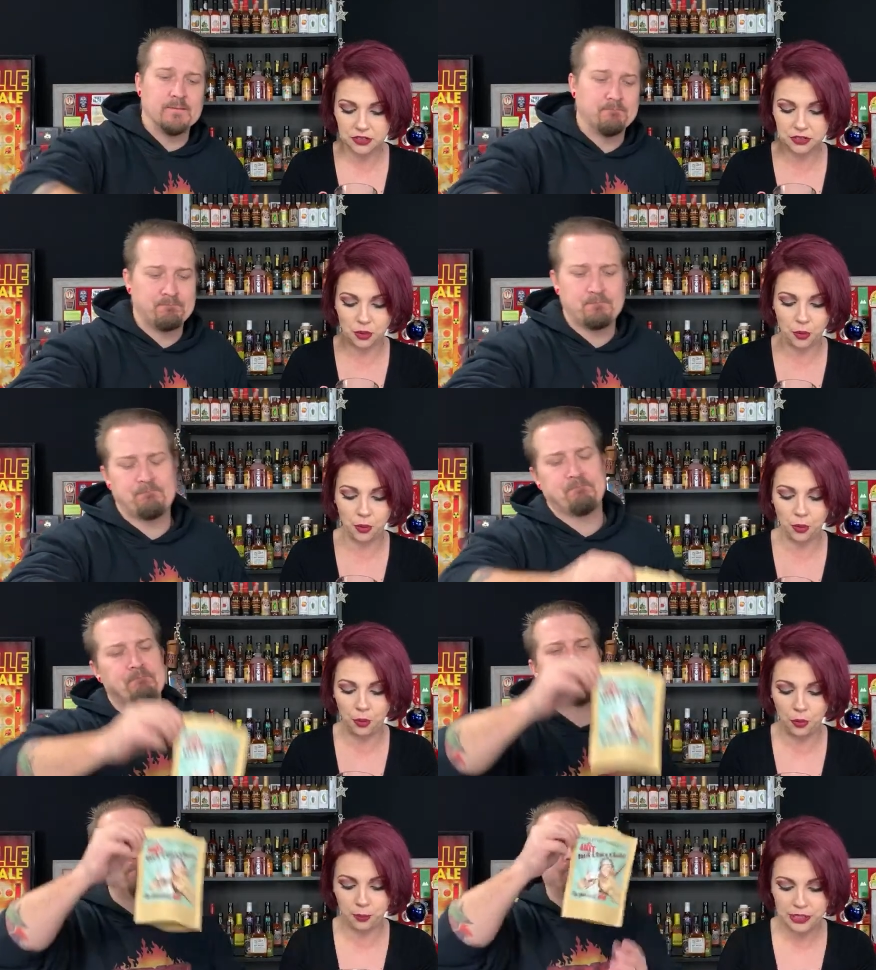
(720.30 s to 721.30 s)

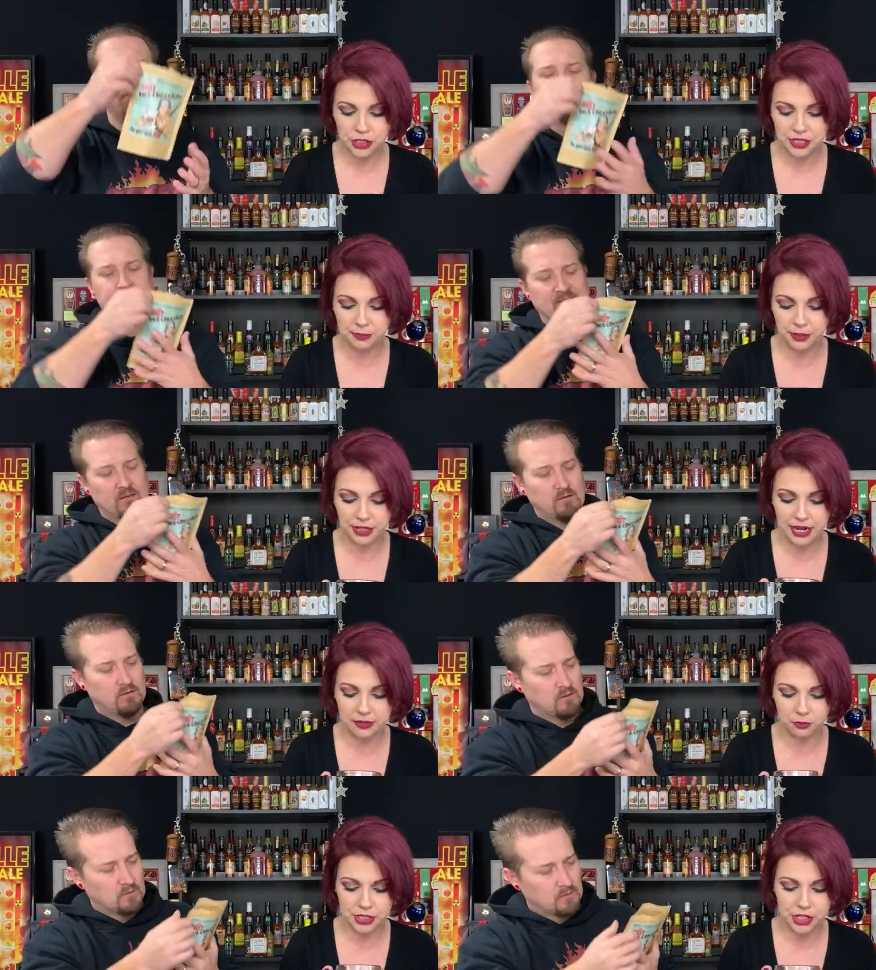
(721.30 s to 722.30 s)
Speaker 1: So much deeper
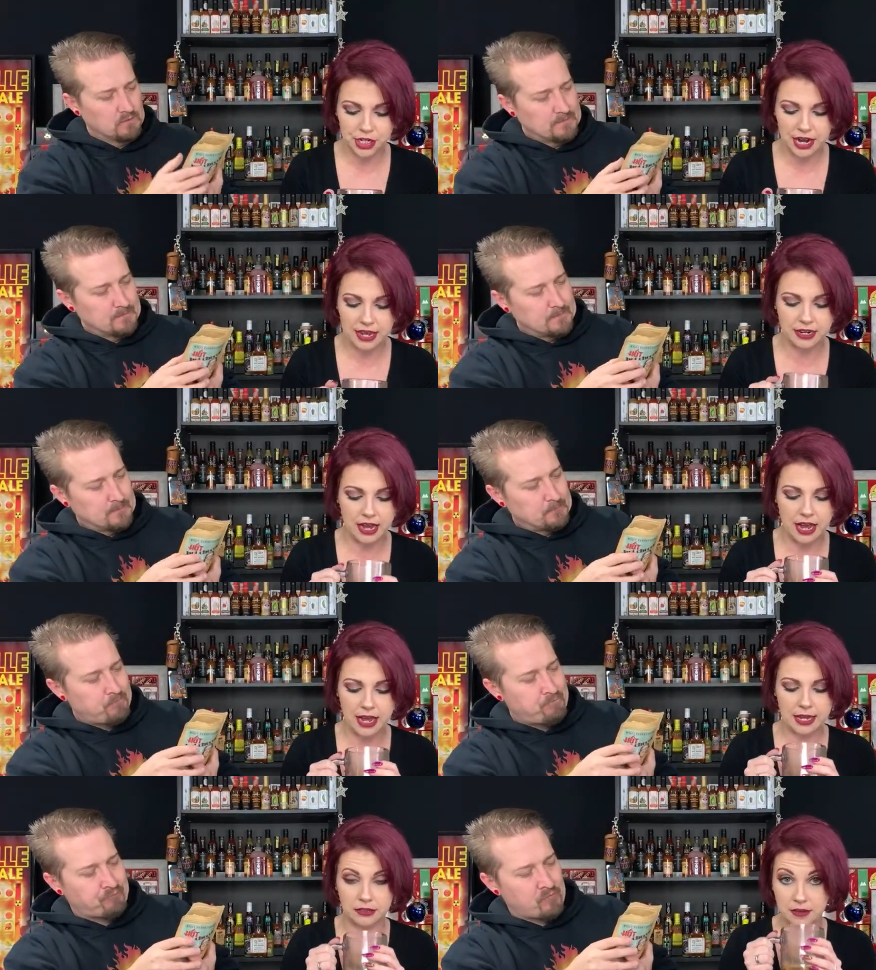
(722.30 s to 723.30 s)
and richer, and
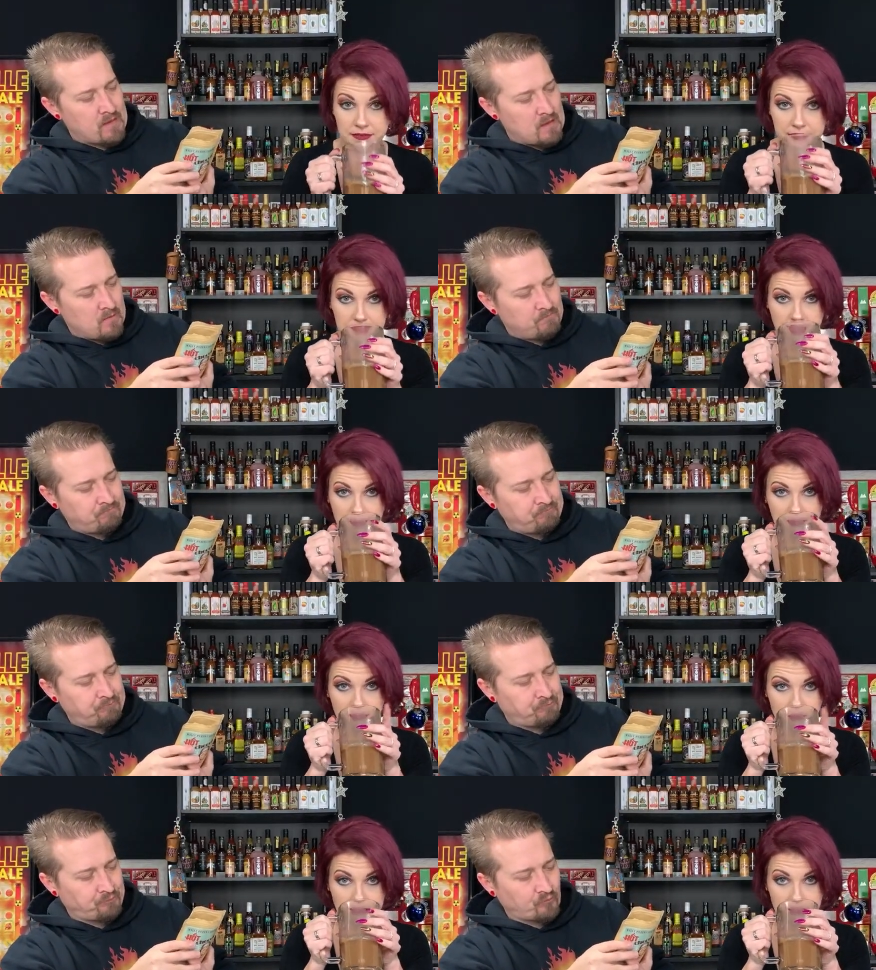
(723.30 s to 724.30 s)
I love this. I'm
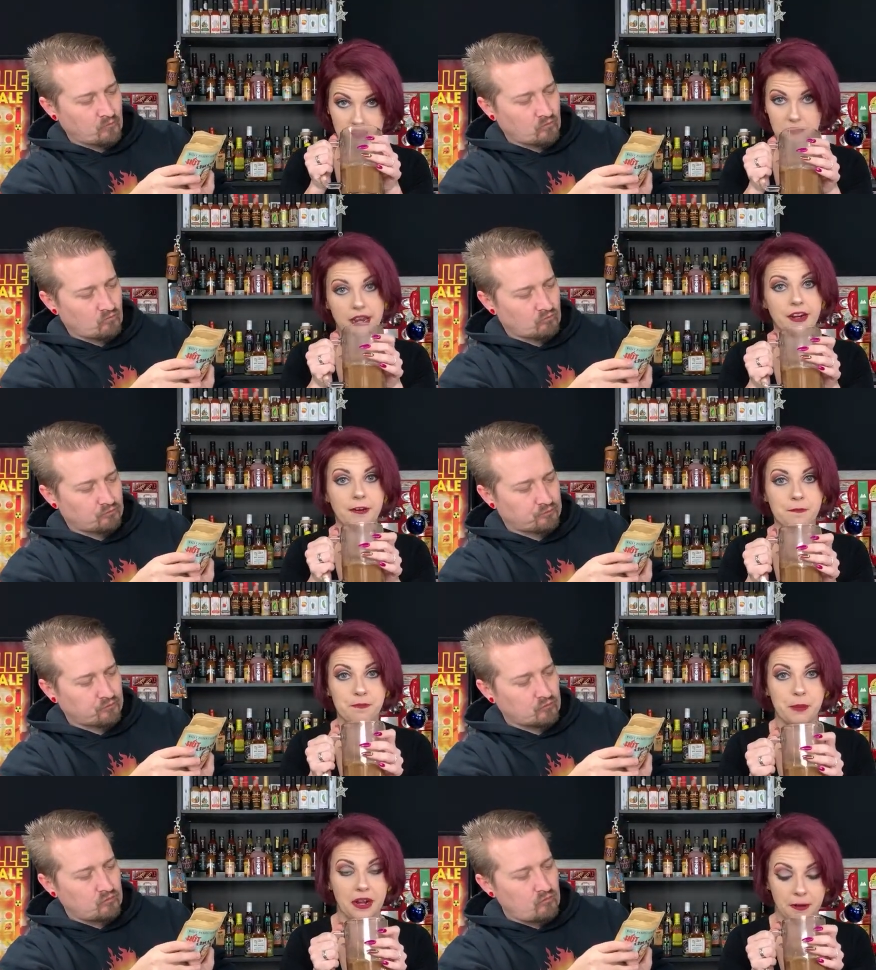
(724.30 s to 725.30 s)
gonna drink this entire
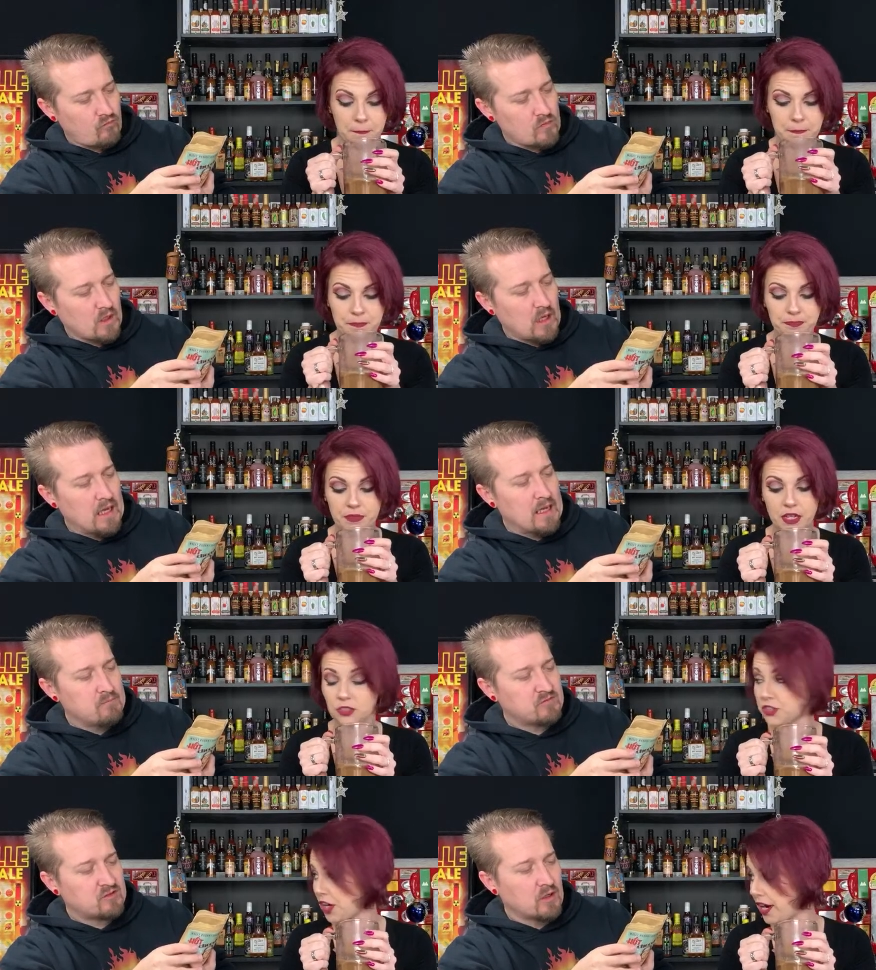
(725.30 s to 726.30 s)
mug.
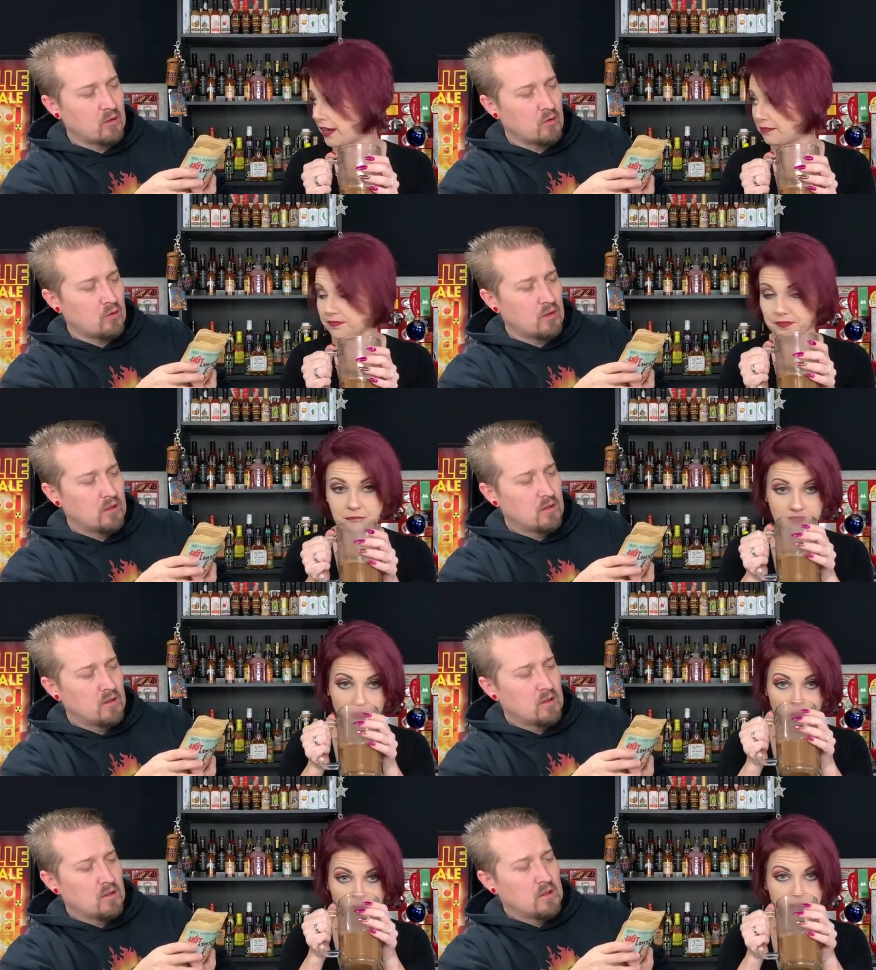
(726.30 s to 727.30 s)
Speaker 2: Um, Sorry. so
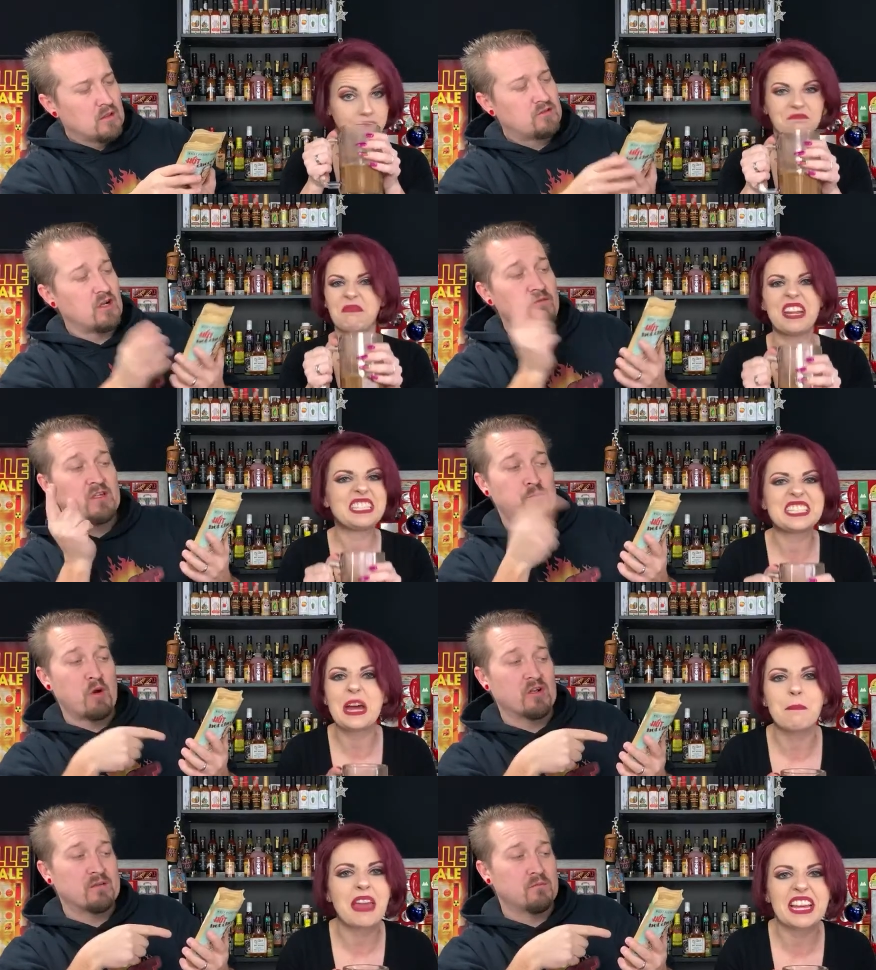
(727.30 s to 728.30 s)
servings
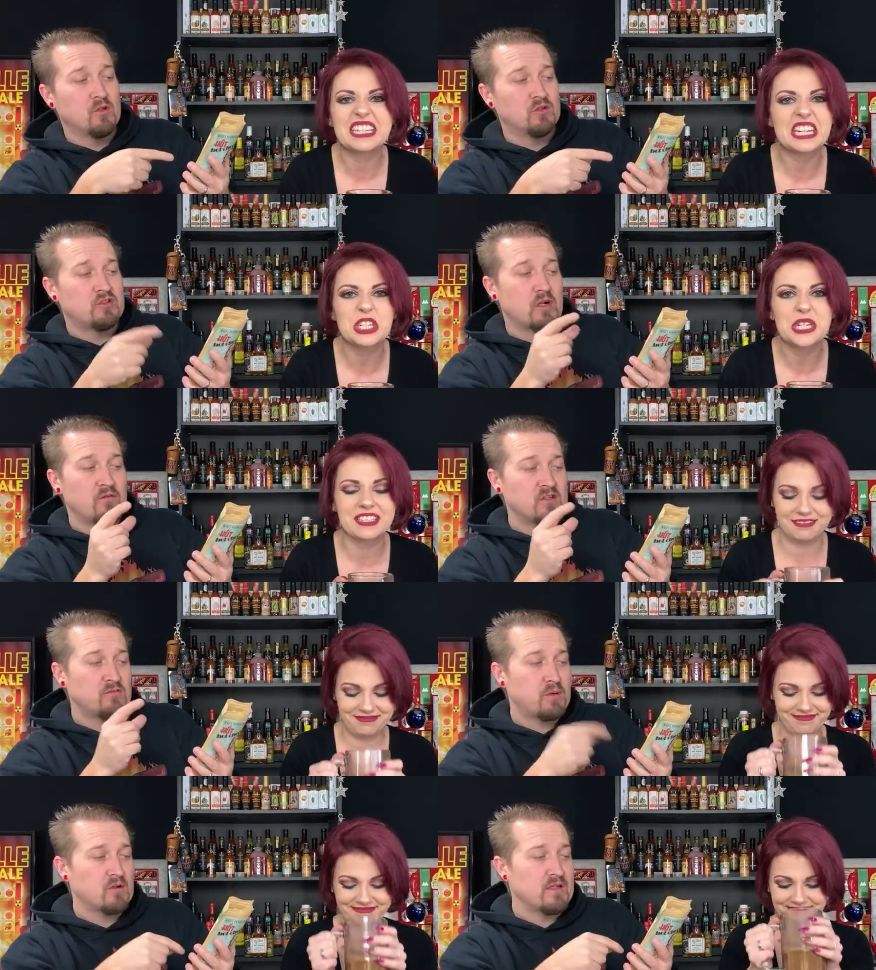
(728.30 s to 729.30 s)
per
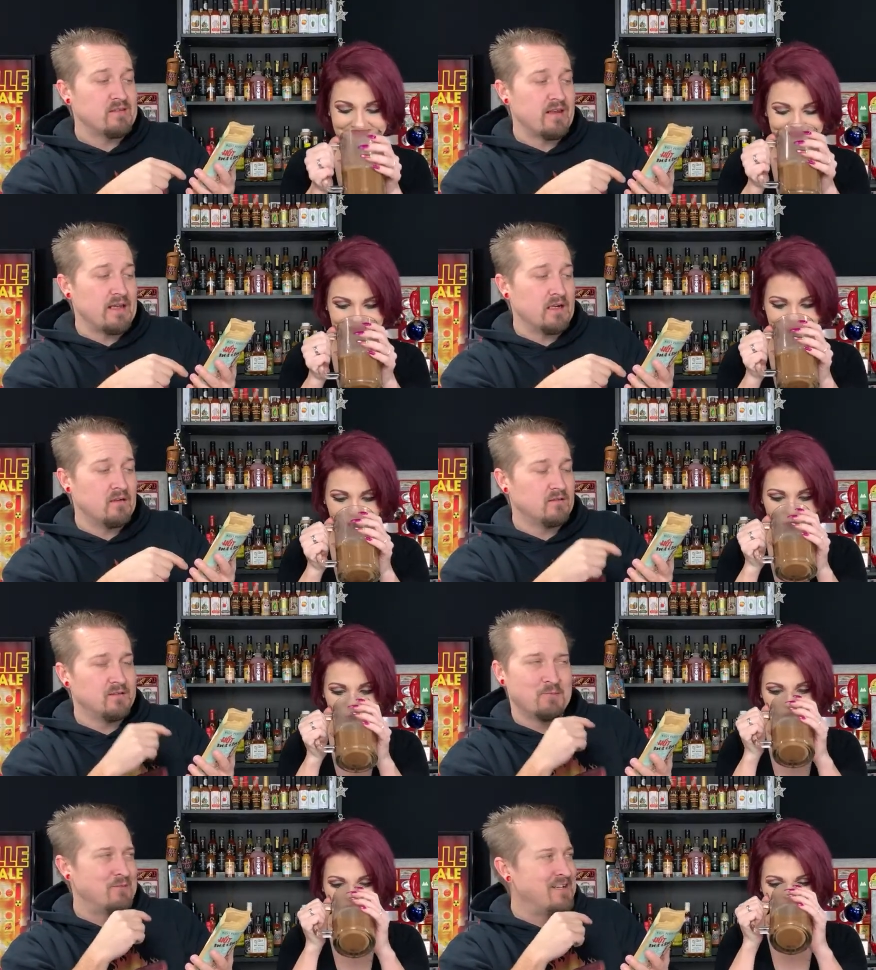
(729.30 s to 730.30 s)
servings per container.
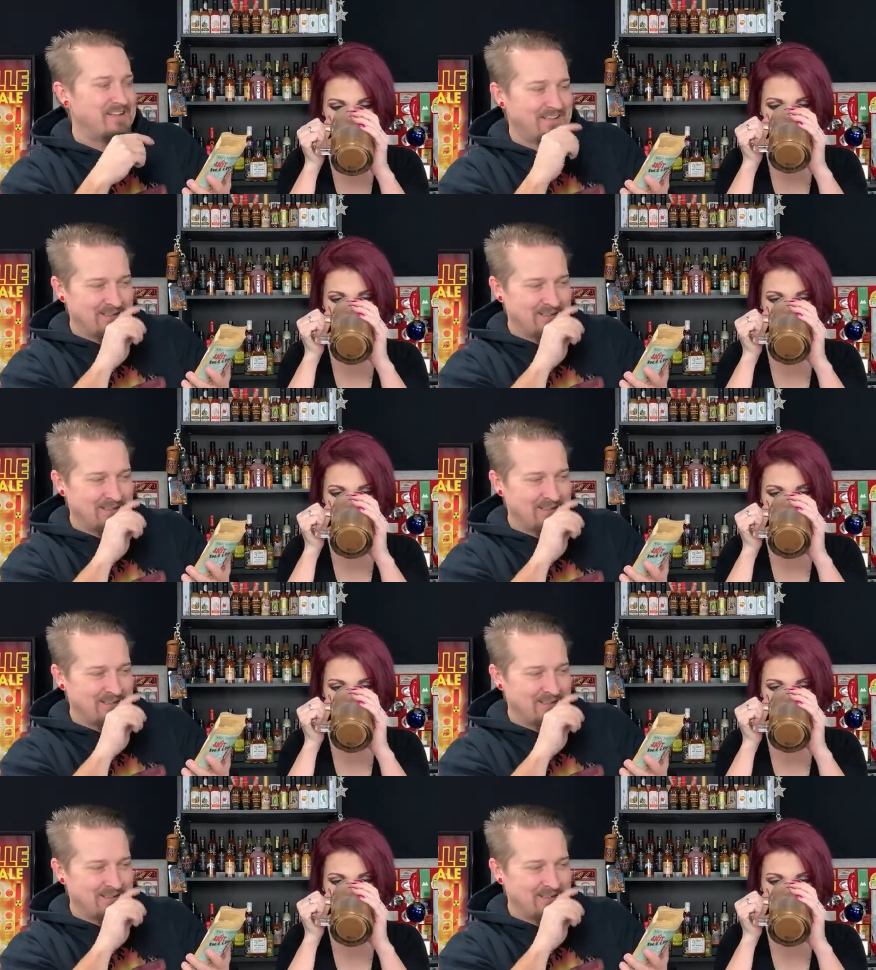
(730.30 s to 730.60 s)
I'm not.